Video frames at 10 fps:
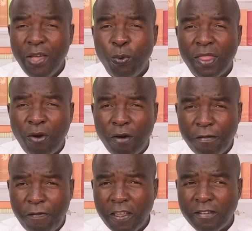with our
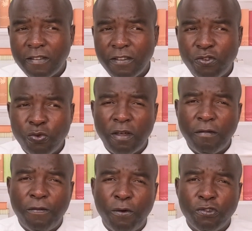face to the
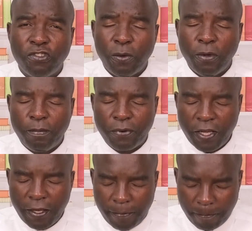fore. Shall we
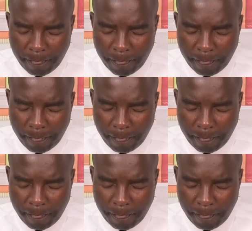pray?